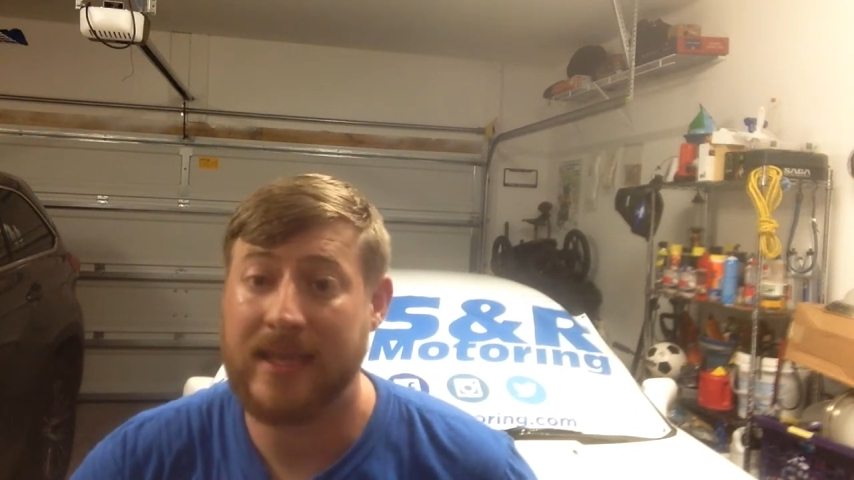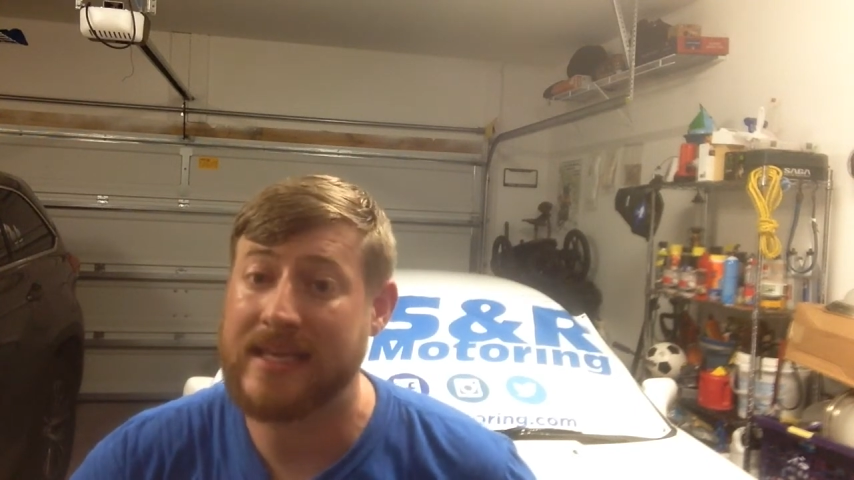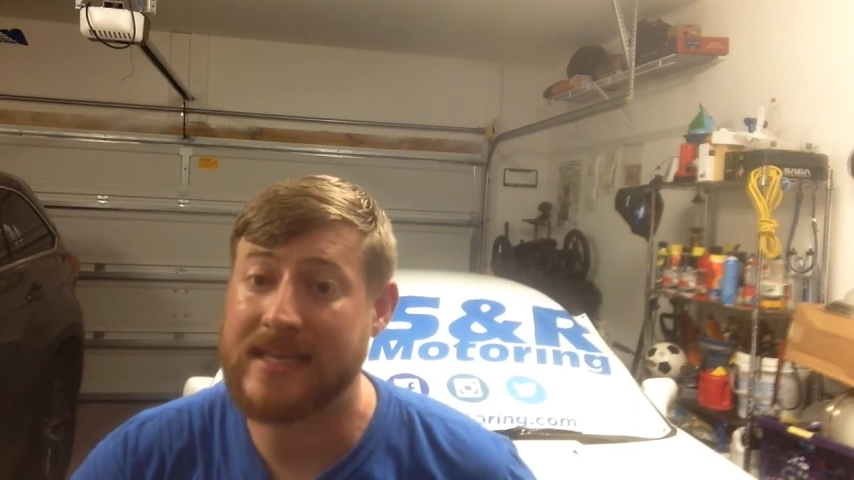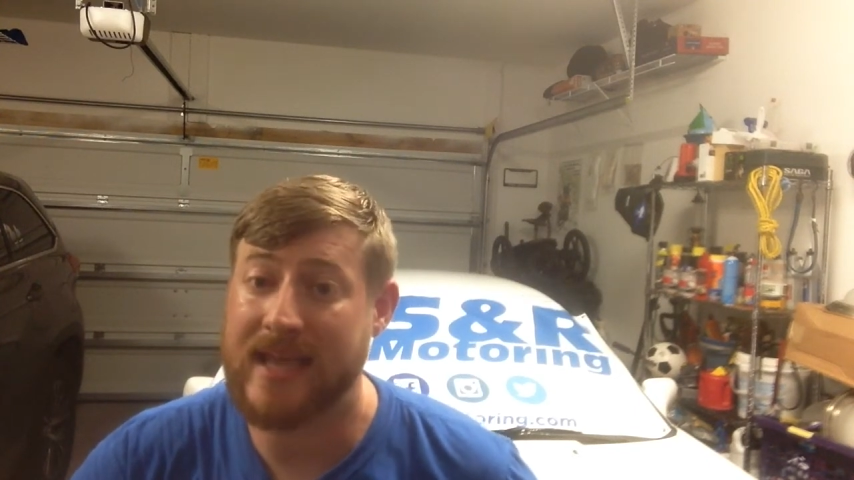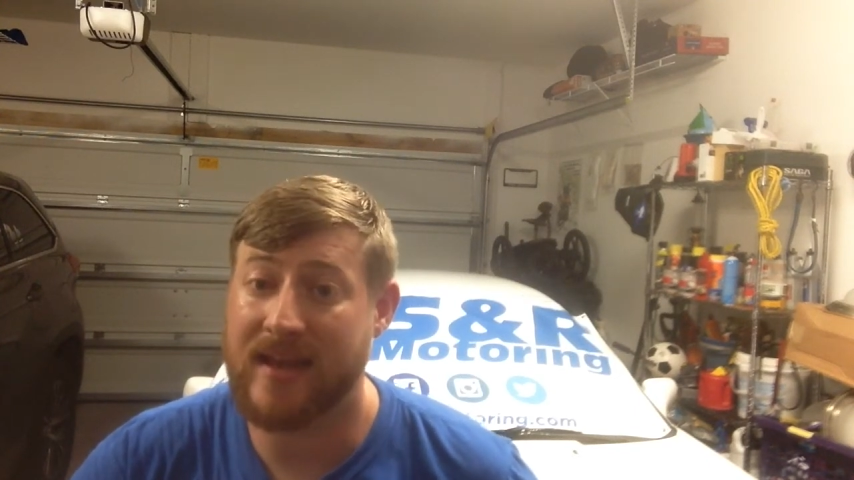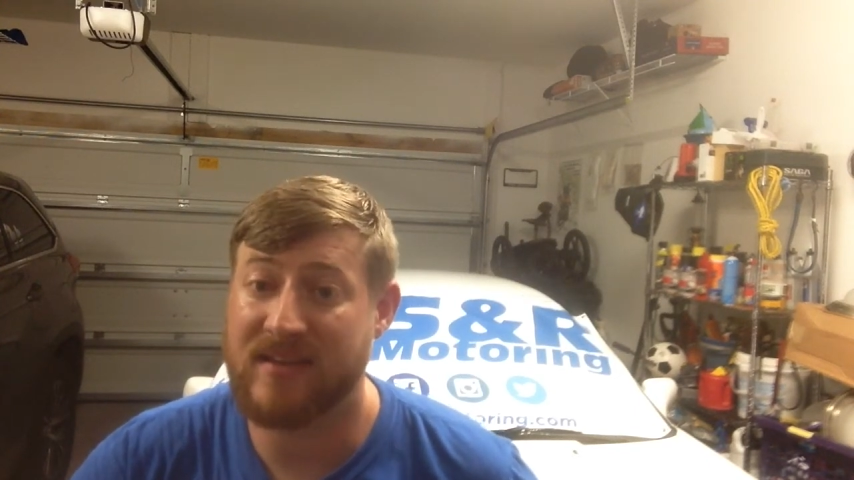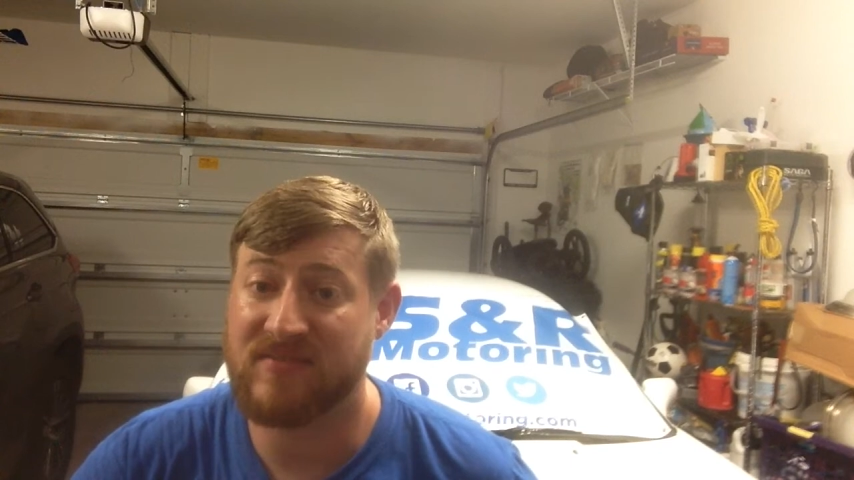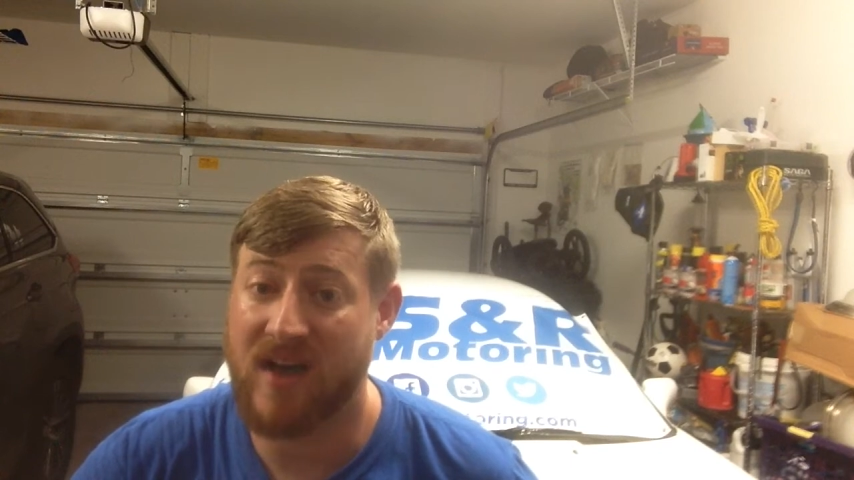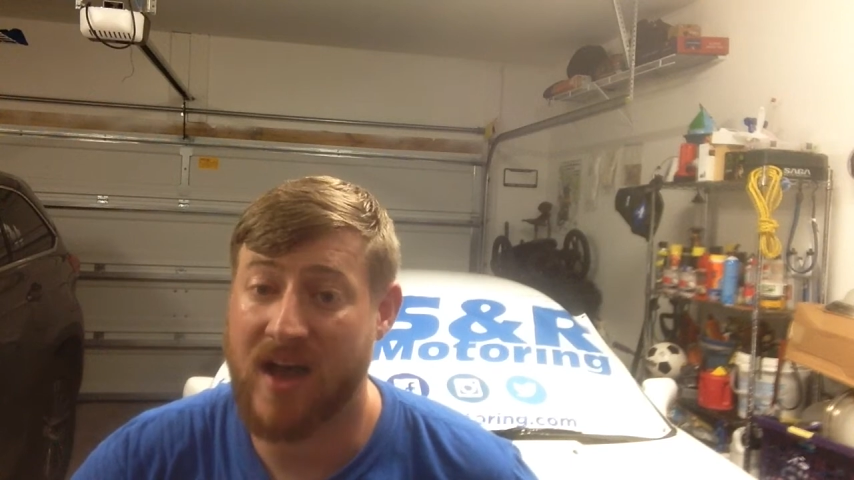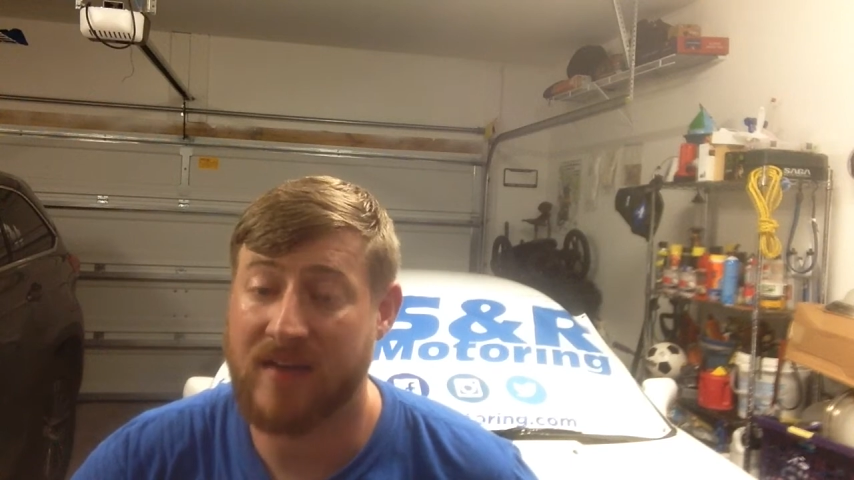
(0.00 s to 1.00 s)

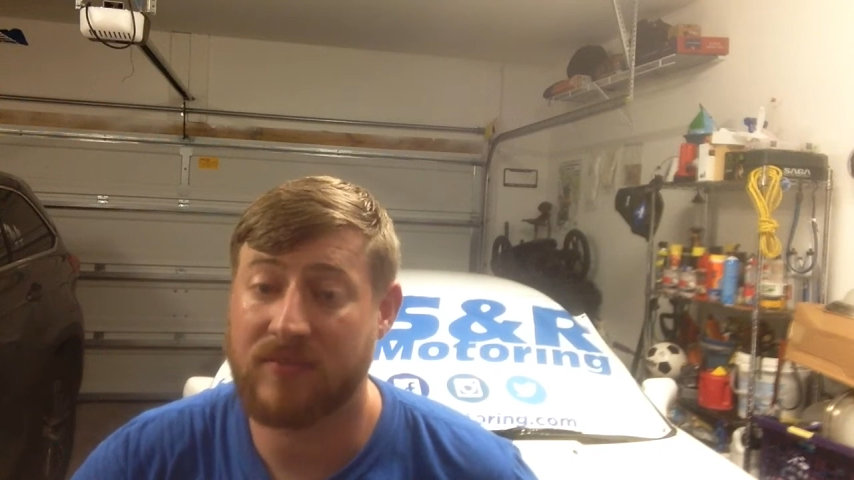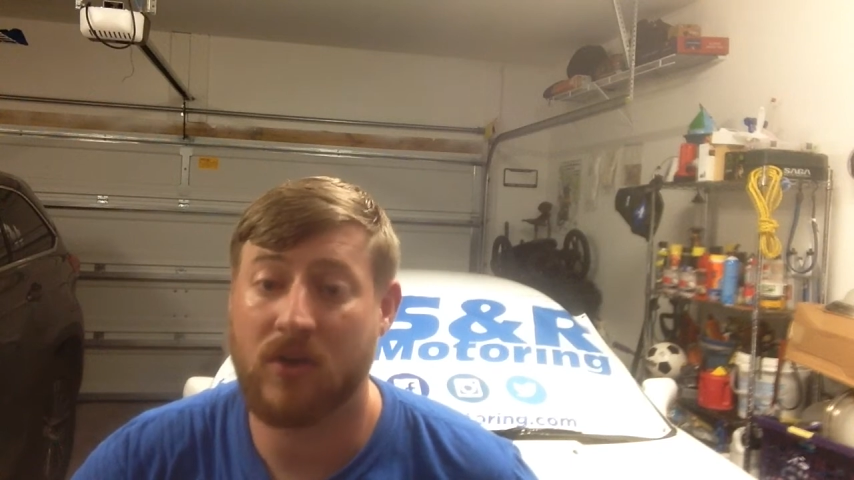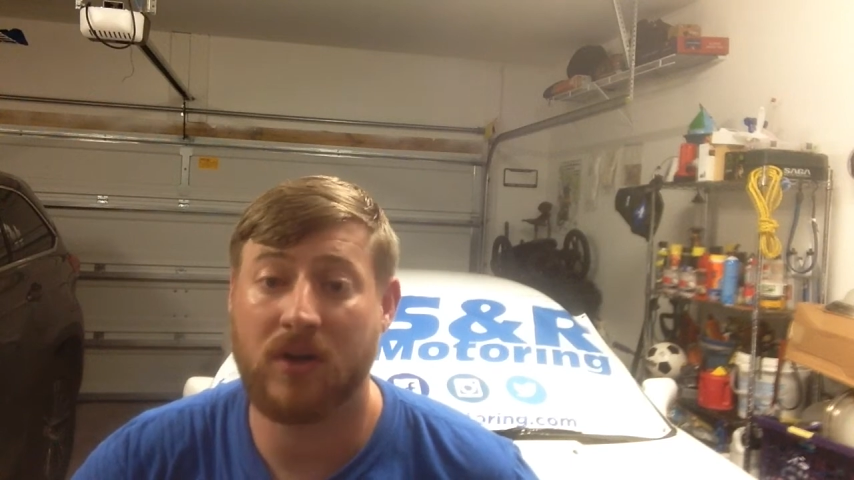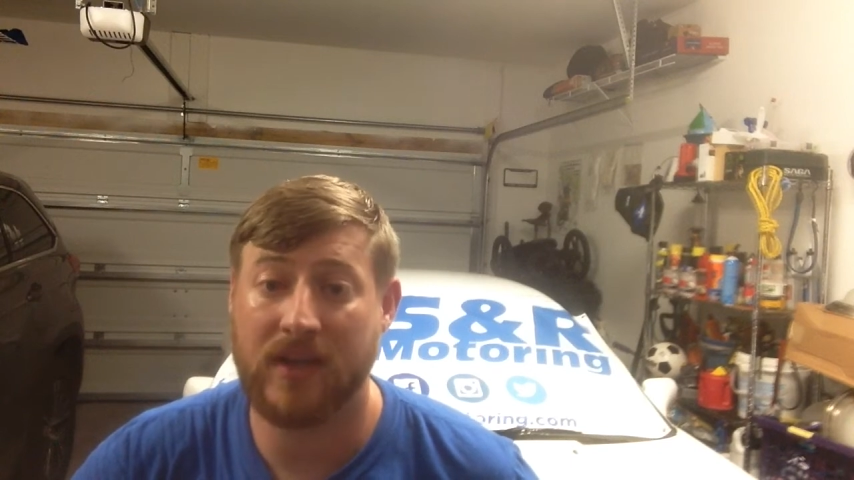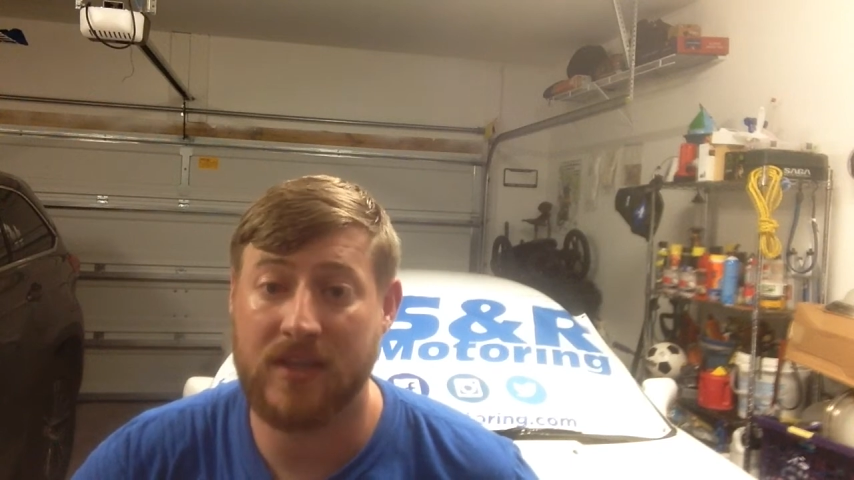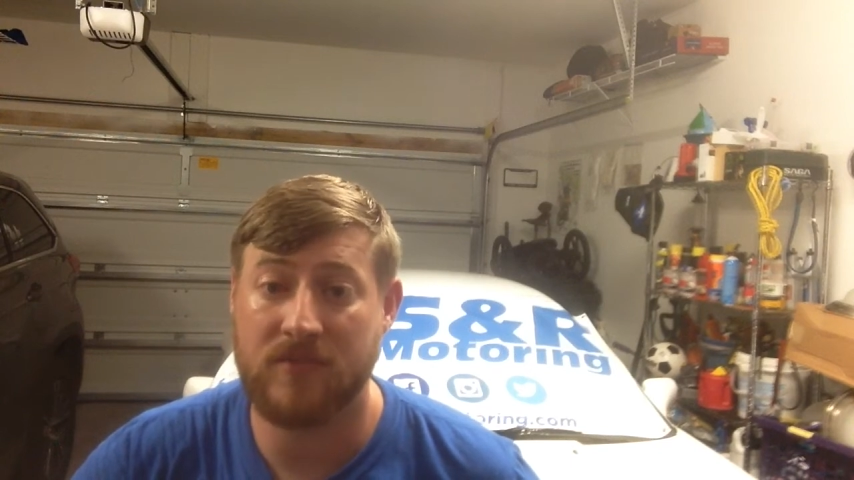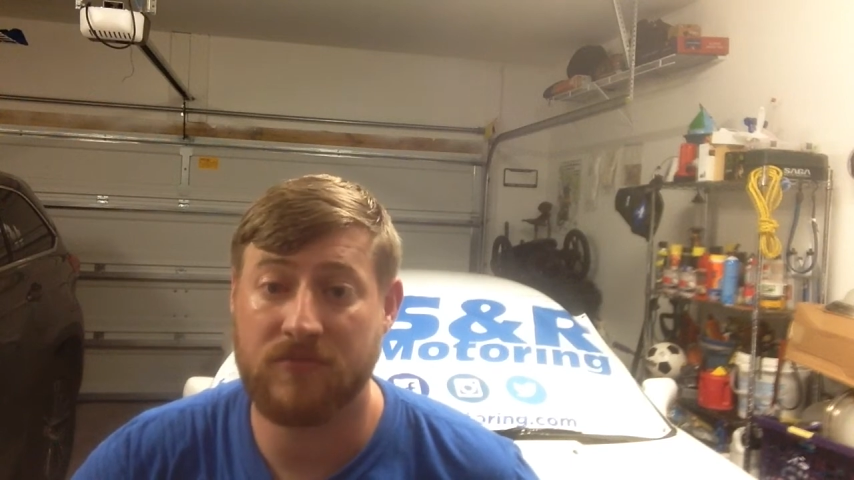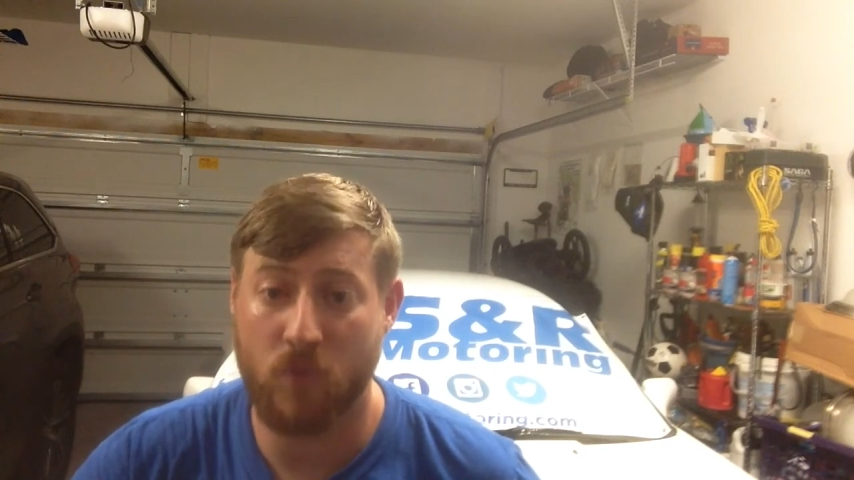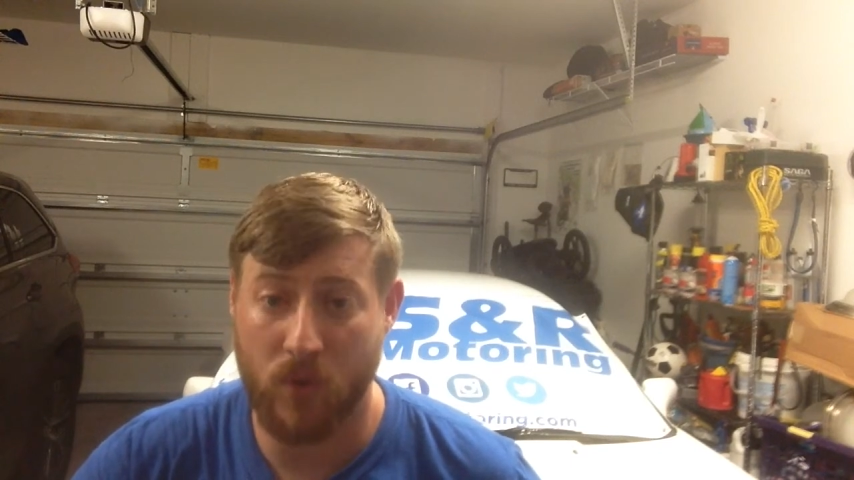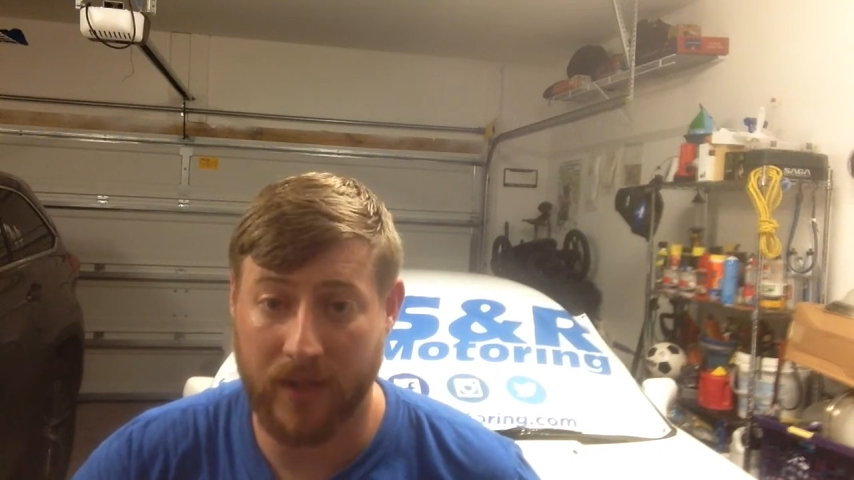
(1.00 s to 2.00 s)
E85, or
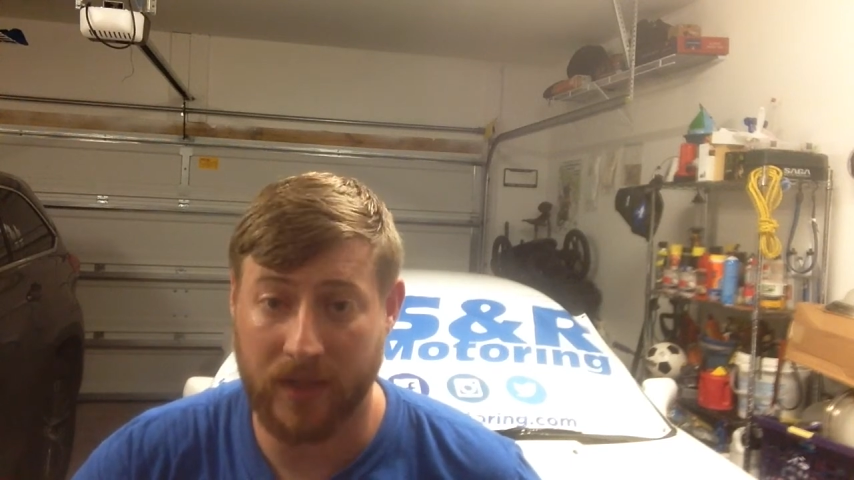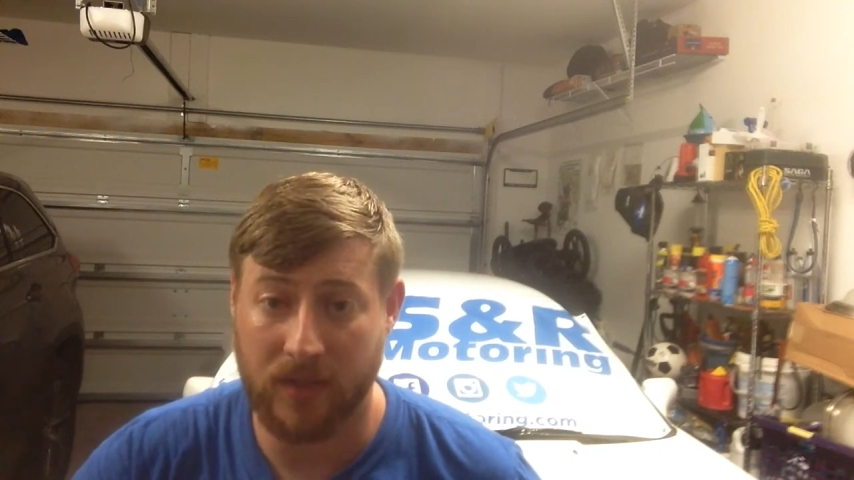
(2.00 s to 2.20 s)
E40.